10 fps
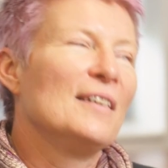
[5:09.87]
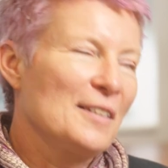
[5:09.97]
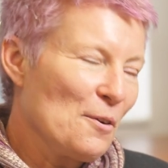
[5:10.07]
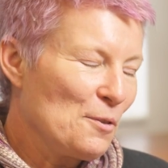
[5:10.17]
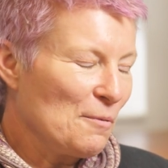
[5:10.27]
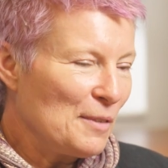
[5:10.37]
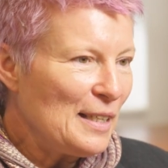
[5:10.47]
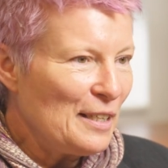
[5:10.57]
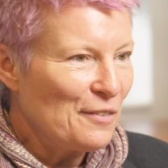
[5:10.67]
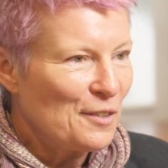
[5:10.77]
total
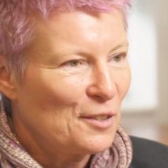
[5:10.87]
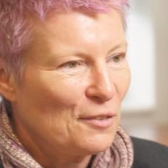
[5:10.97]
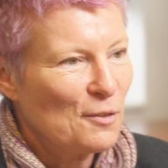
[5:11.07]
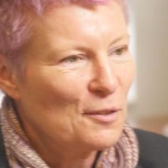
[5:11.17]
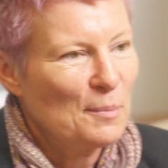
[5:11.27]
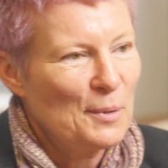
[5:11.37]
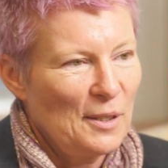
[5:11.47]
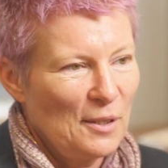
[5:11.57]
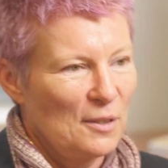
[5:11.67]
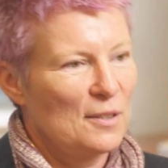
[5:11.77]
relief because you've got
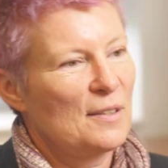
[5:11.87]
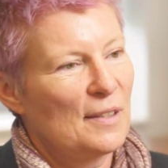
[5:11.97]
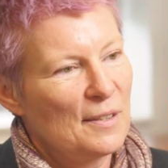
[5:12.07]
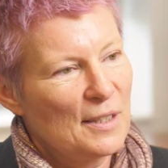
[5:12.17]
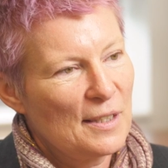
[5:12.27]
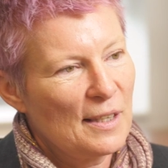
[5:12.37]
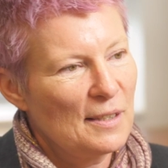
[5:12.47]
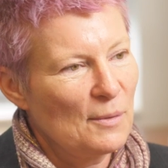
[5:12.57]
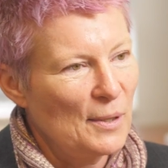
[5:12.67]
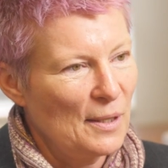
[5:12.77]
somebody who's
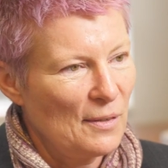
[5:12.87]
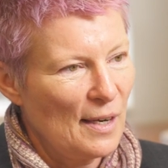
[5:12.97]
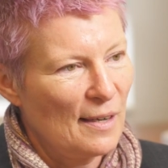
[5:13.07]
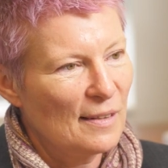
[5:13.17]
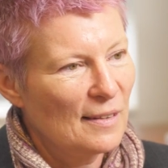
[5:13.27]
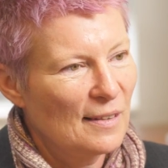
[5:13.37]
understanding where you're at.